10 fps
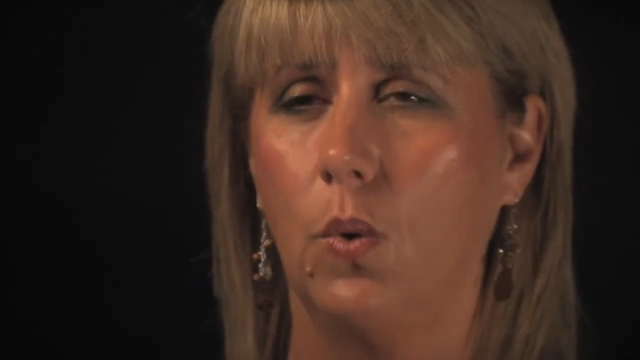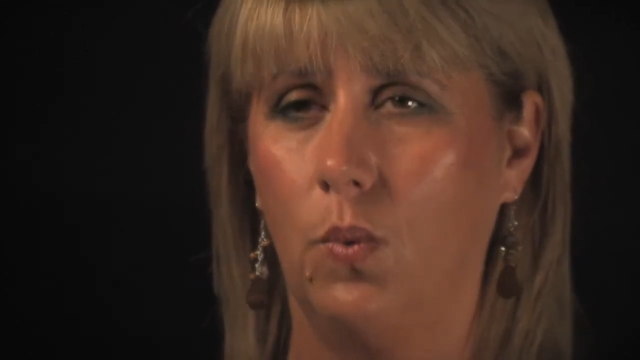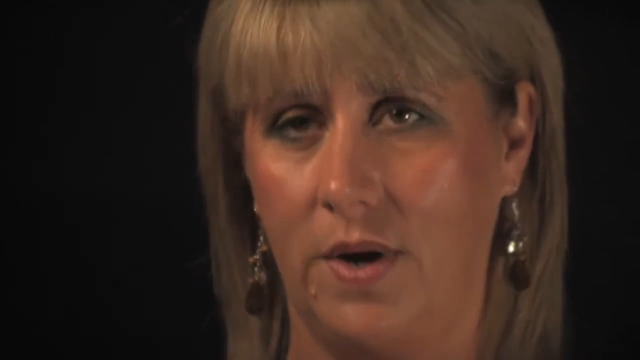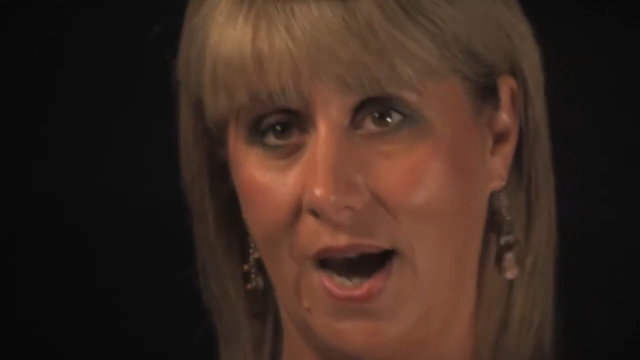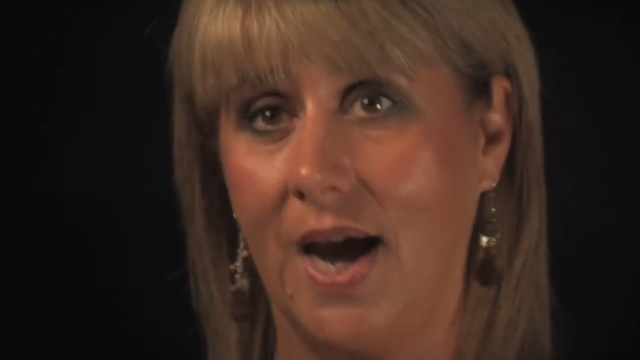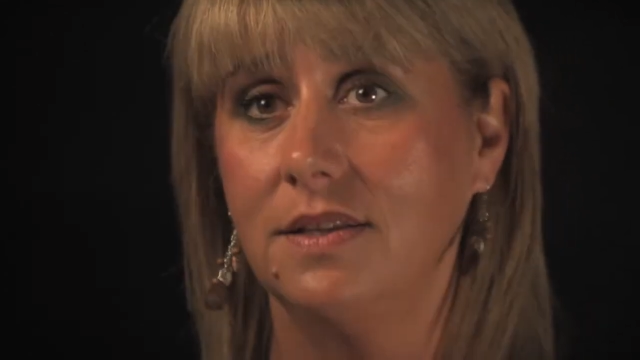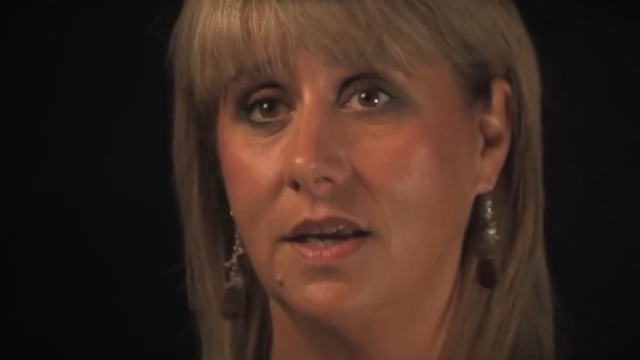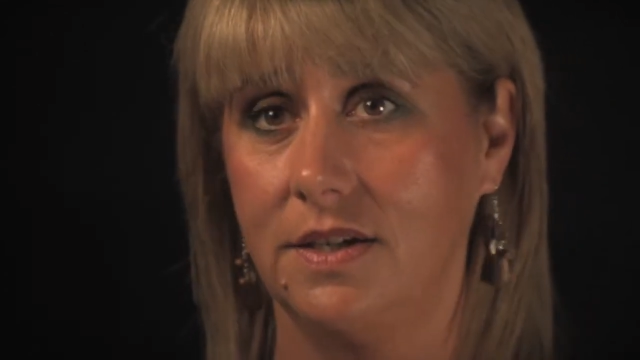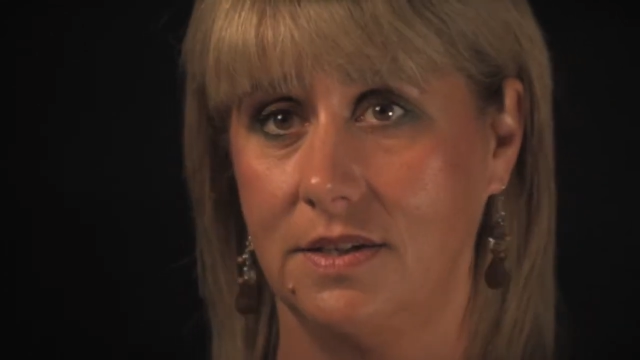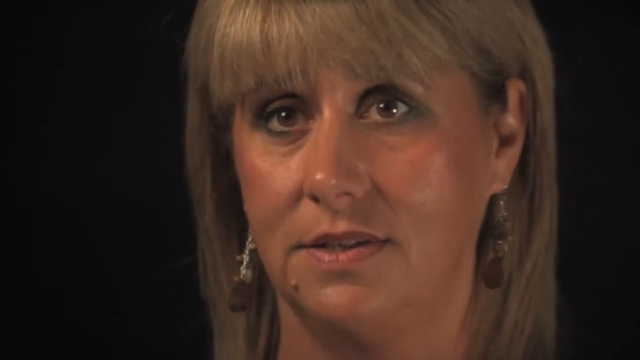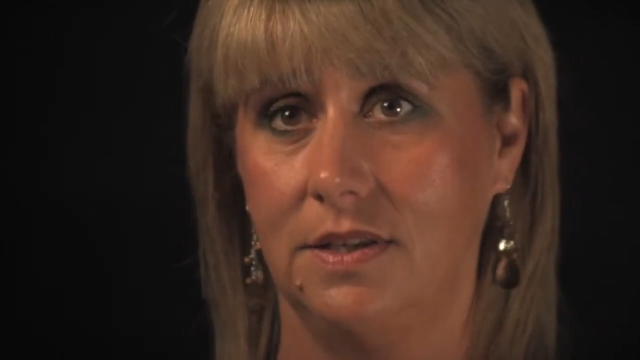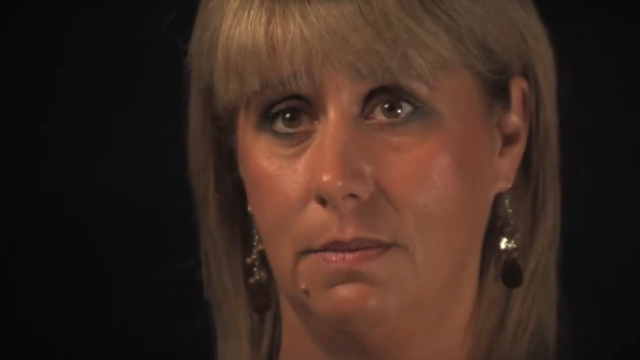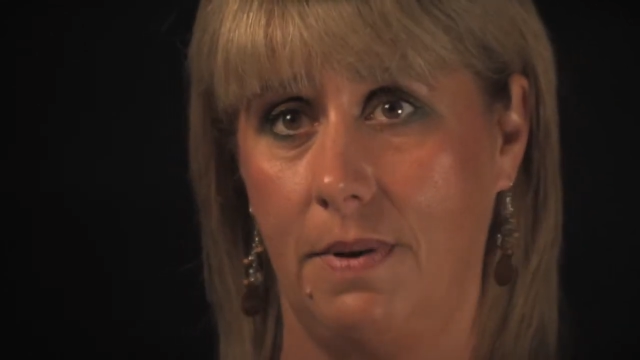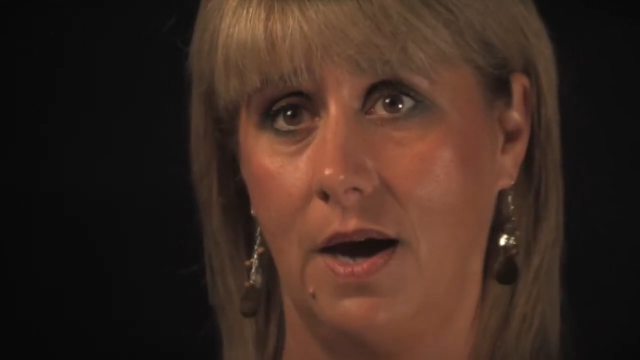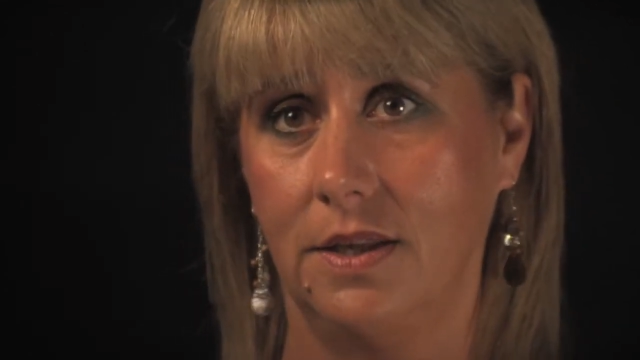What I'd like to see
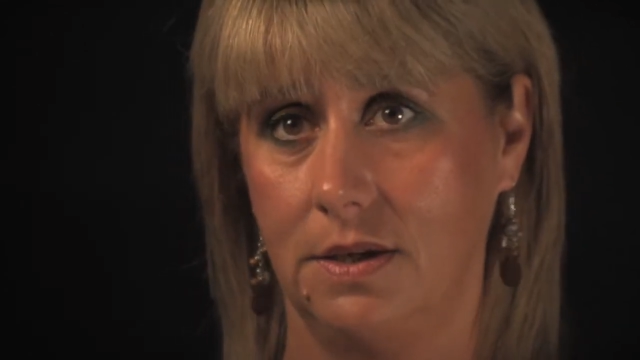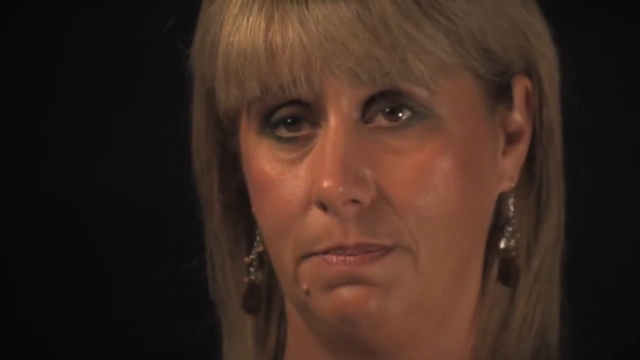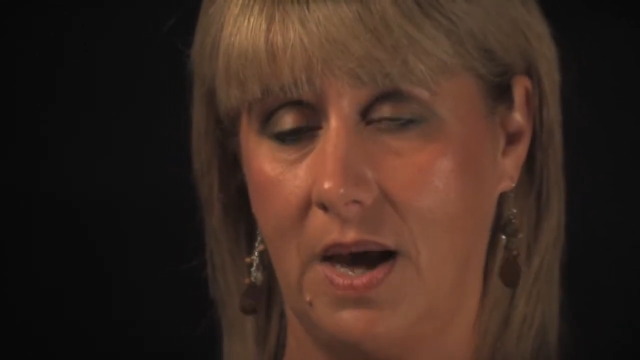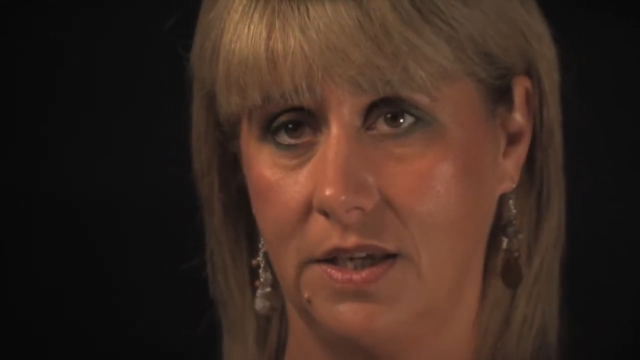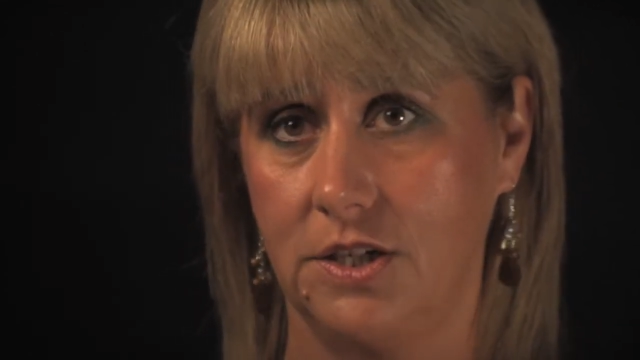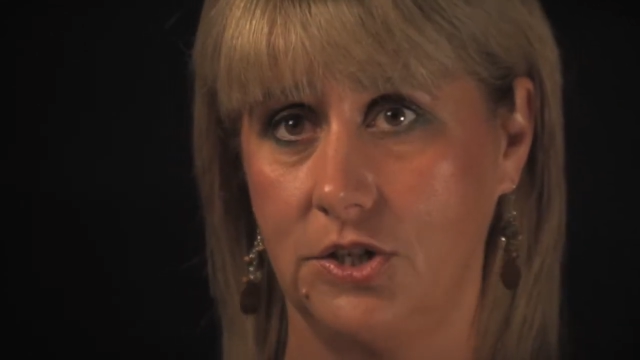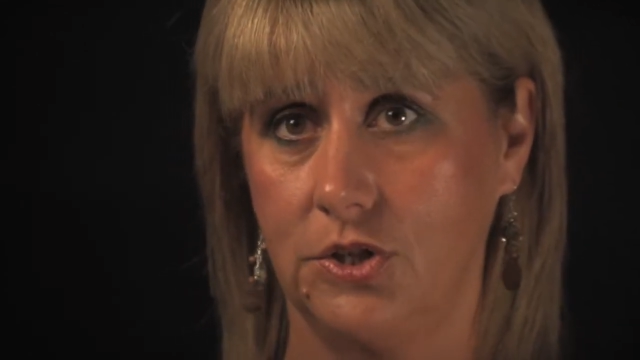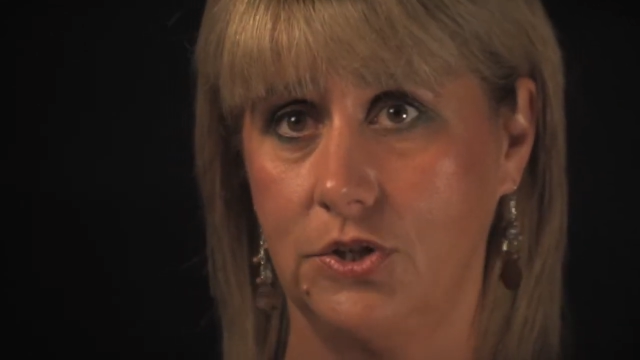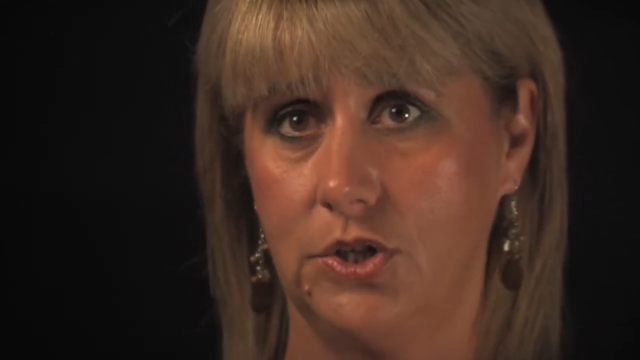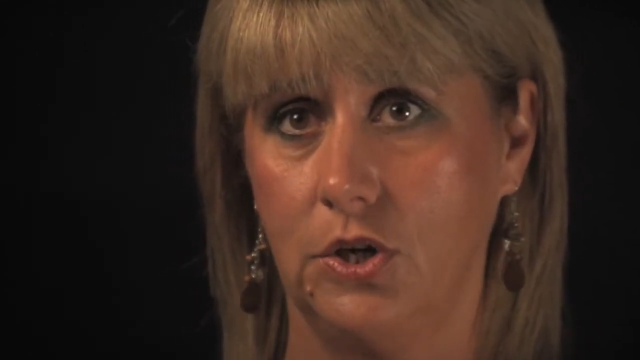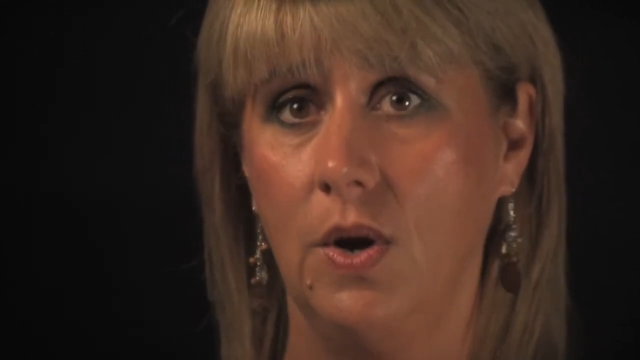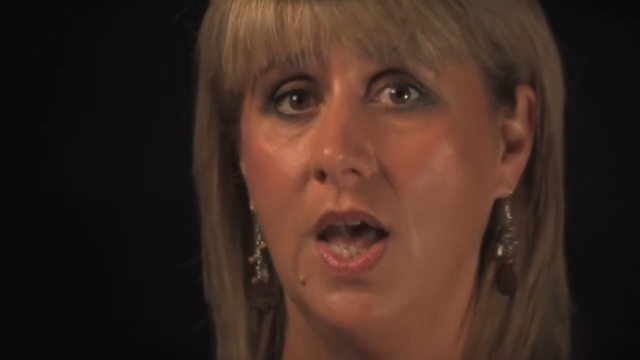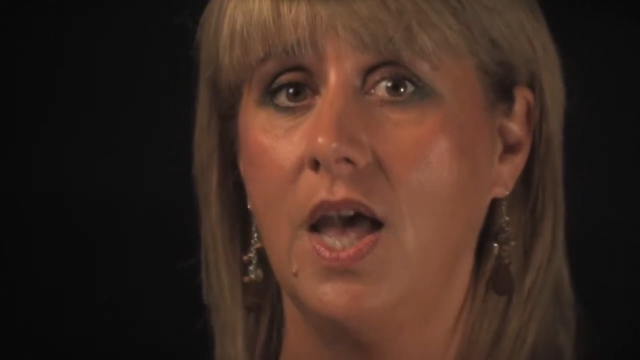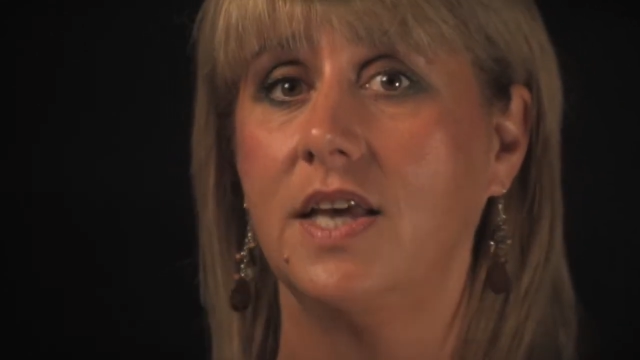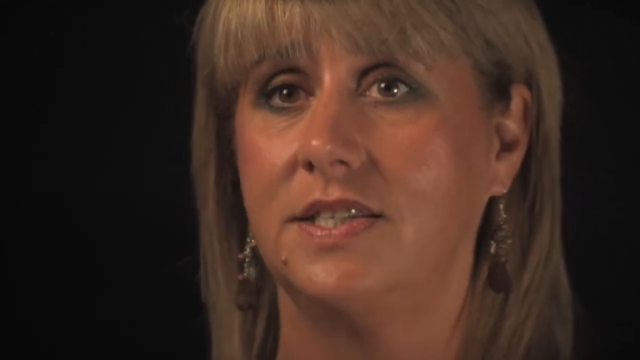the polit- politicians do
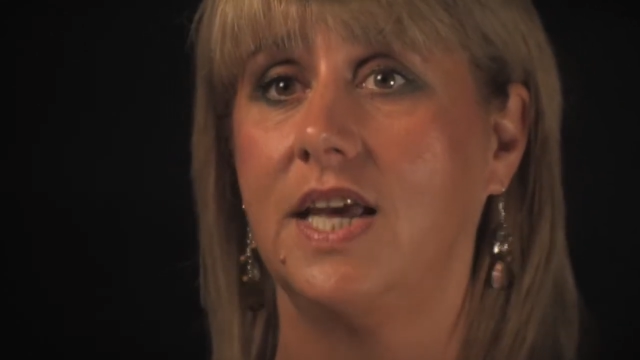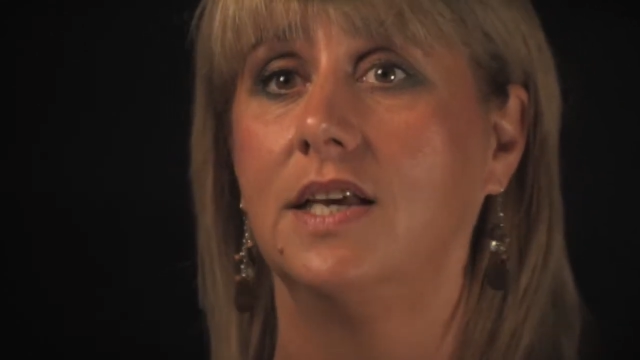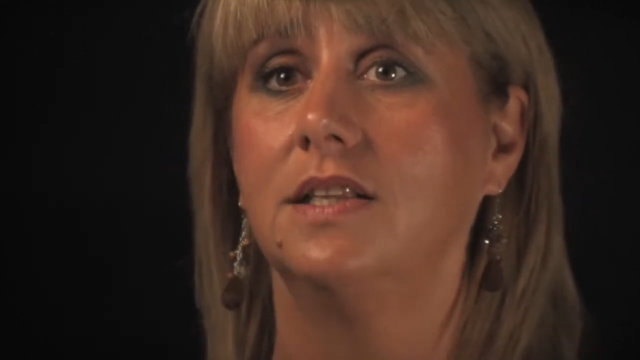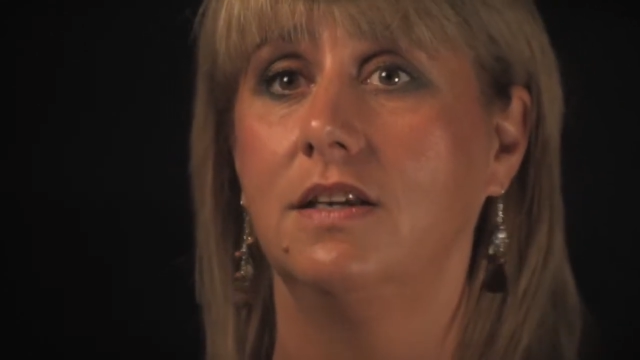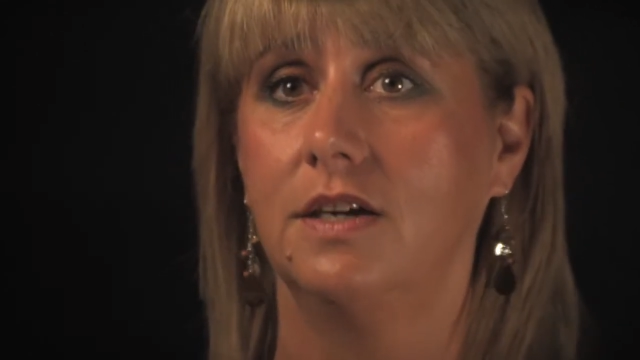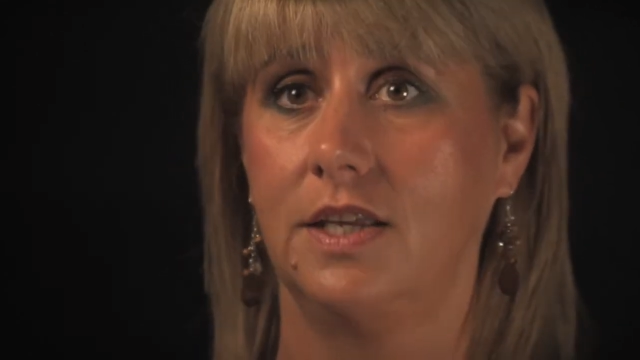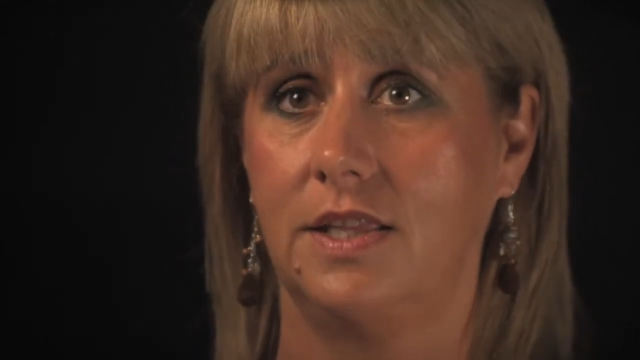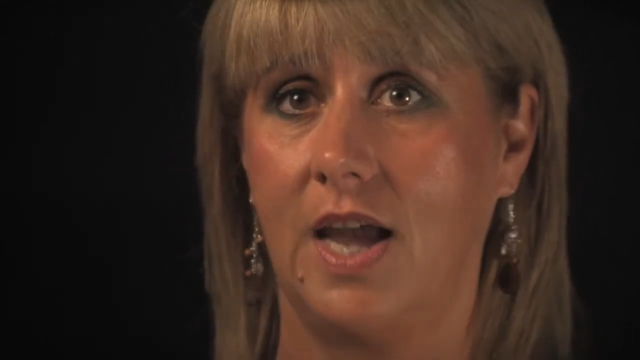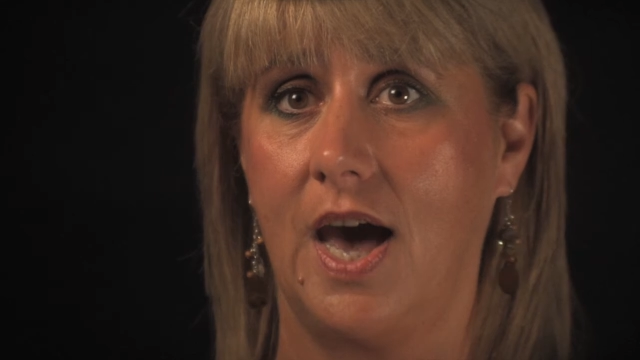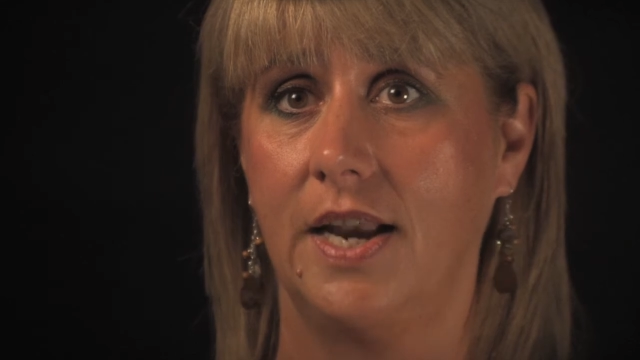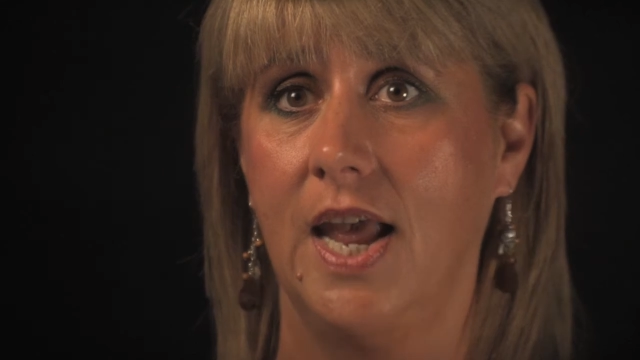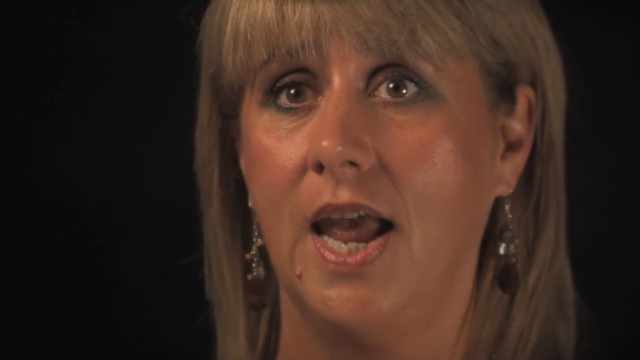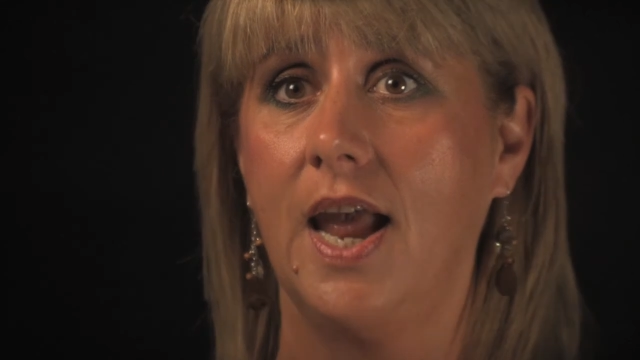is take a look at that